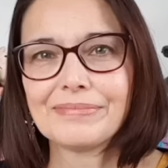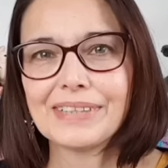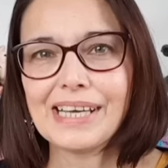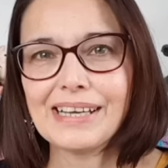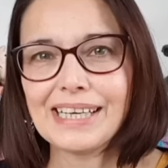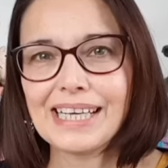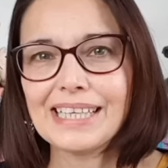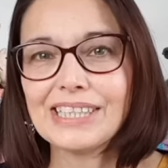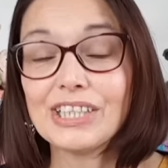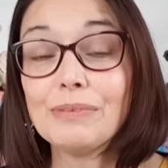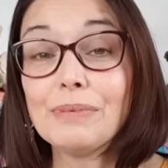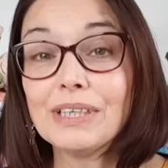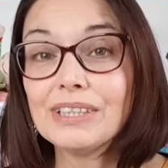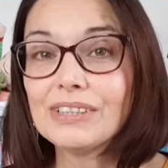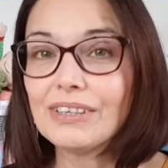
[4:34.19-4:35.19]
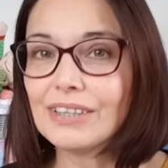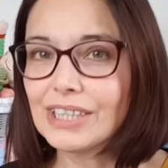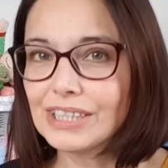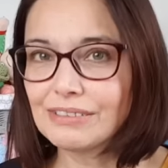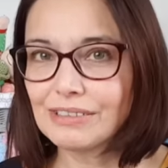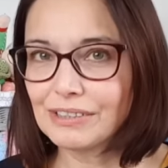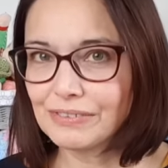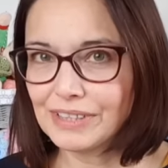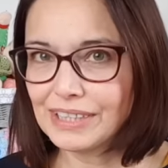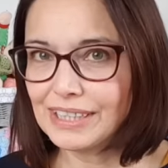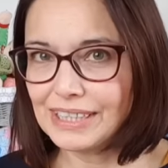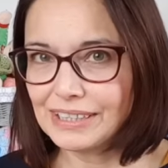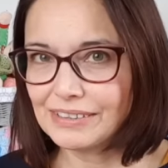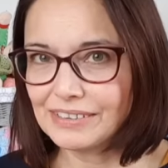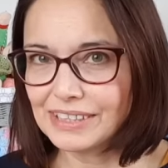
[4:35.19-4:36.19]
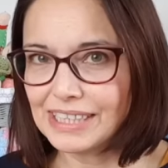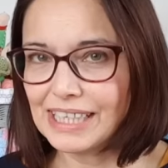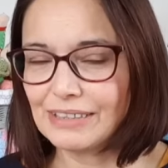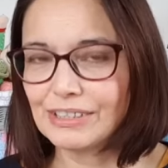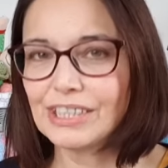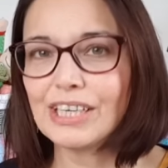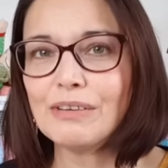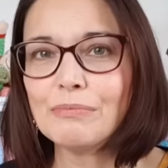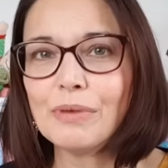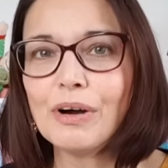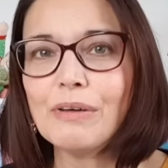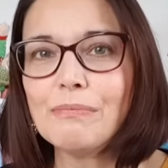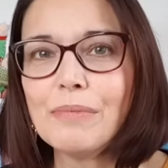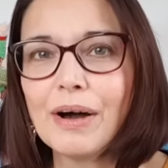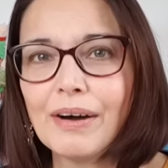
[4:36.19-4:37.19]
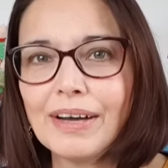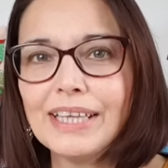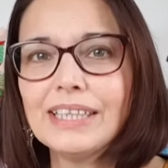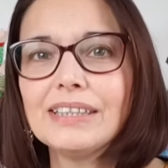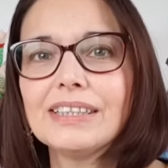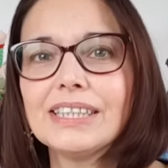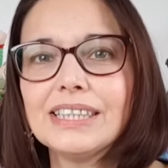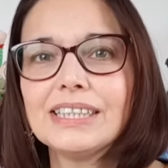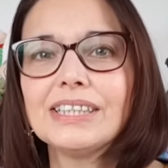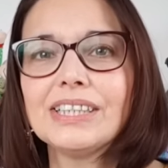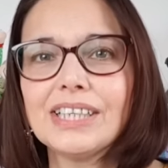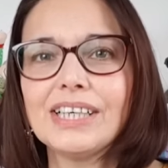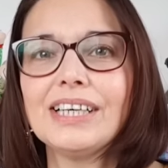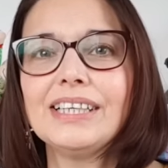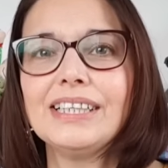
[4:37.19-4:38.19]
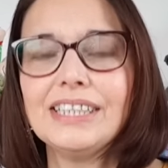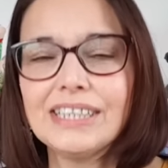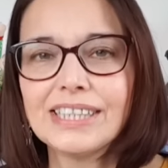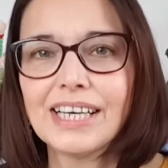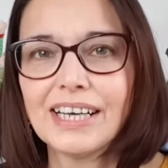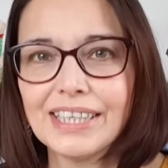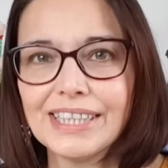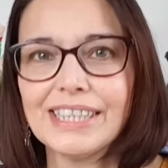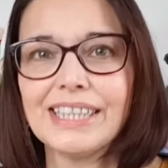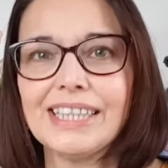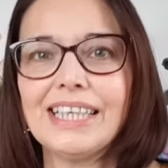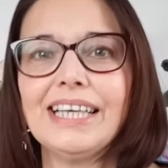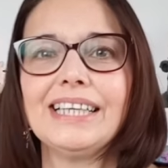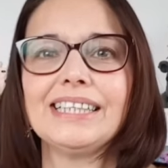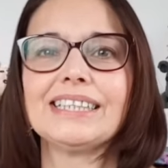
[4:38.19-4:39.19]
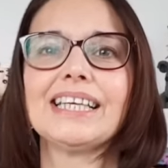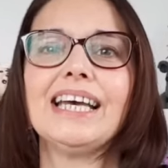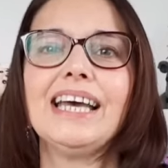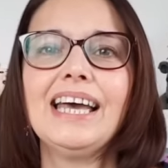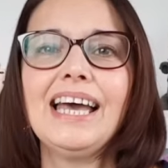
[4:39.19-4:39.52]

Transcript: Okay, so my socks are off the needles now. So my mind is turning to other things.